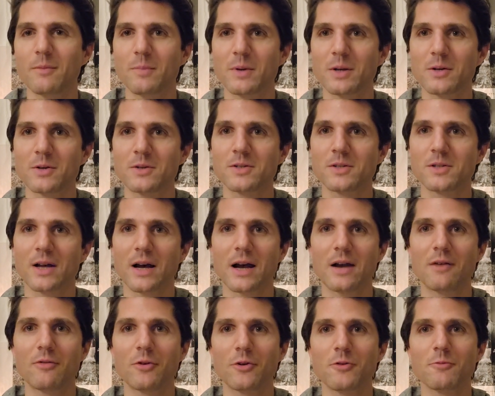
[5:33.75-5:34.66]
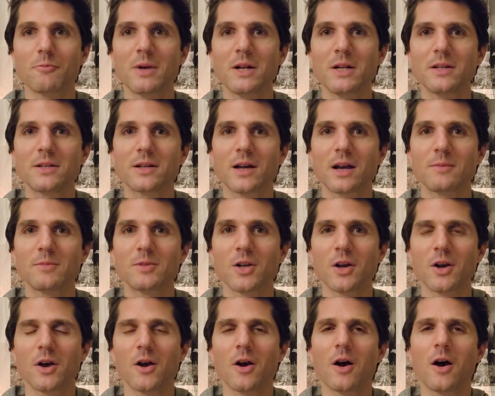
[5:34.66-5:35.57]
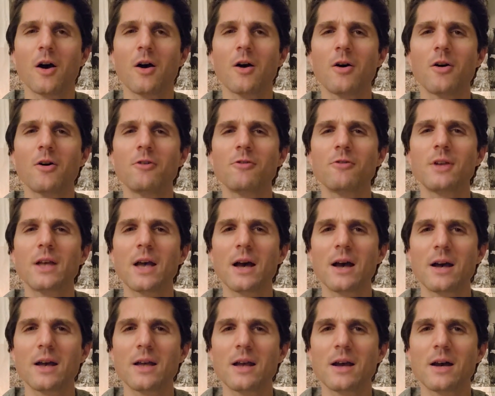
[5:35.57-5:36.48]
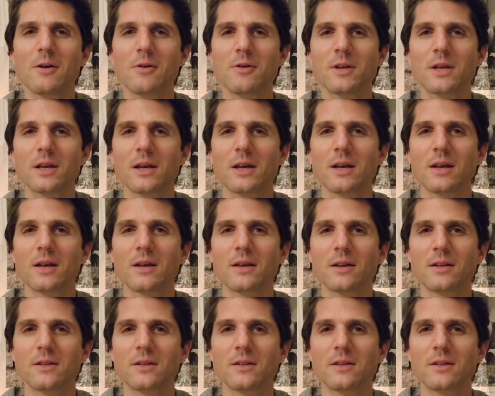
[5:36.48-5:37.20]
because I've heard many times, oh, yeah, okay.